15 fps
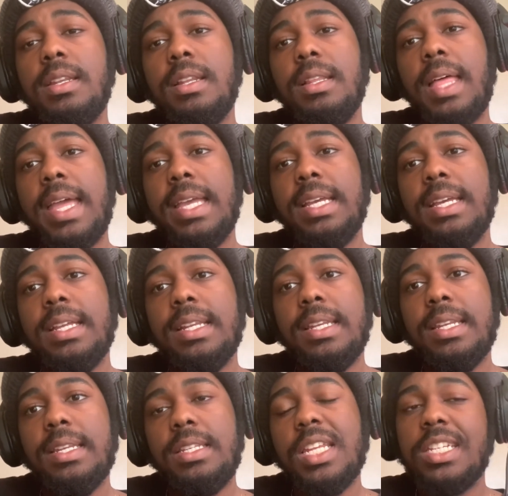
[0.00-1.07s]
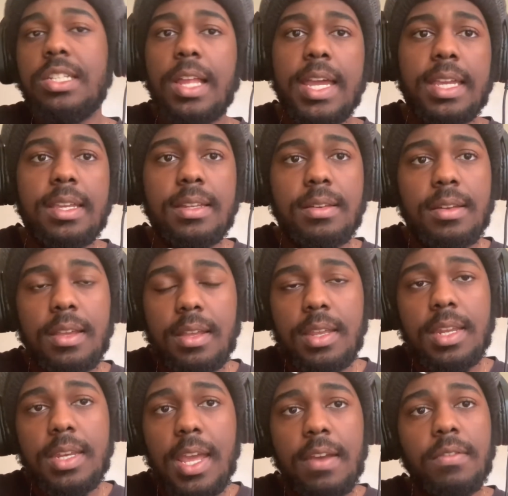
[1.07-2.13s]
like disliking
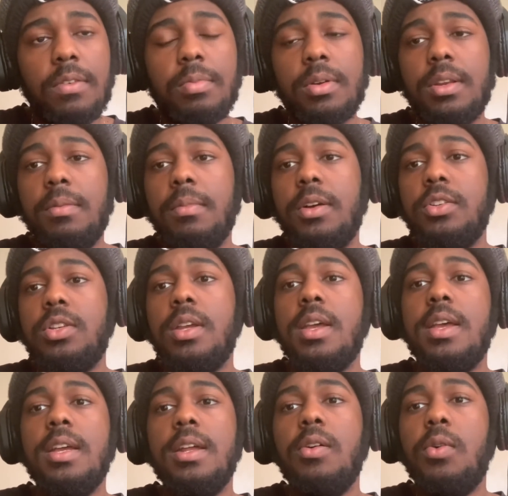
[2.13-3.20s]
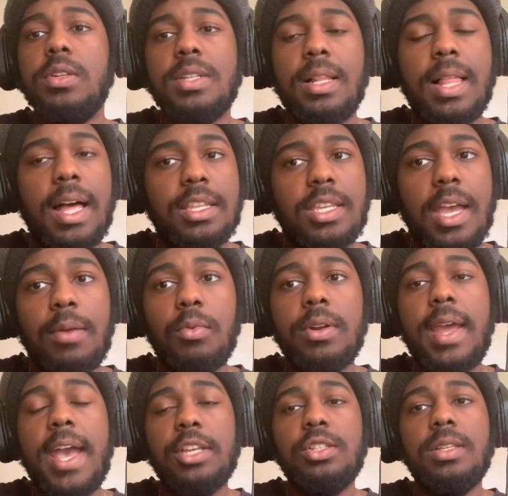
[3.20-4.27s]
Endeavor pretty much. It wasn't a lot of time where
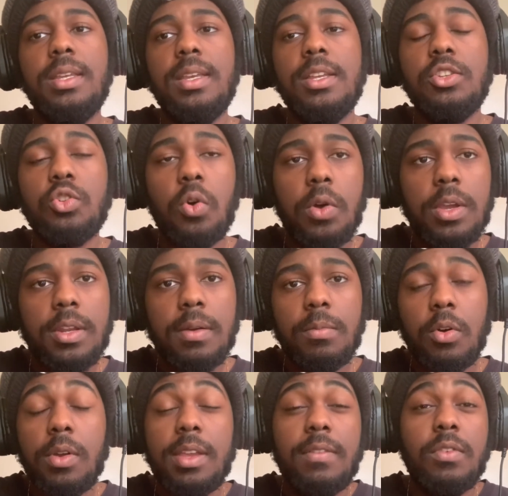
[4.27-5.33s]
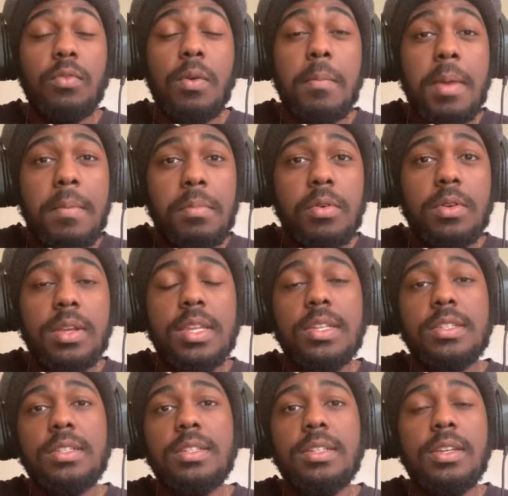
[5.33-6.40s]
they actually enjoyed him or even remember
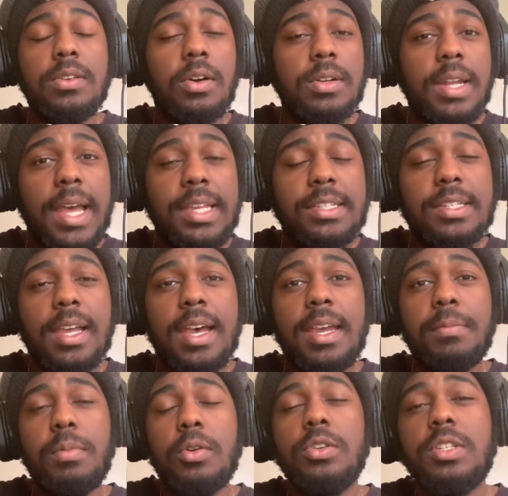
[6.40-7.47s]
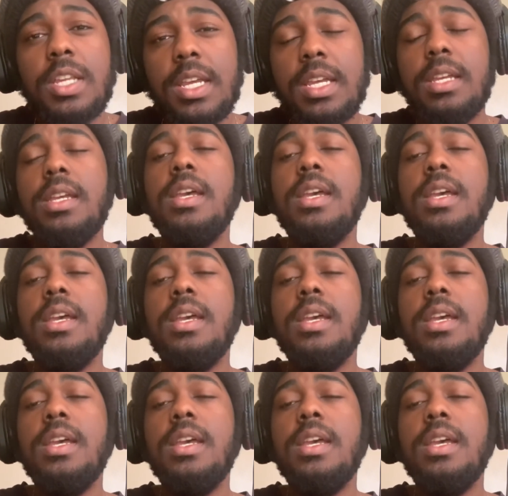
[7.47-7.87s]
his, you know, nice side per se.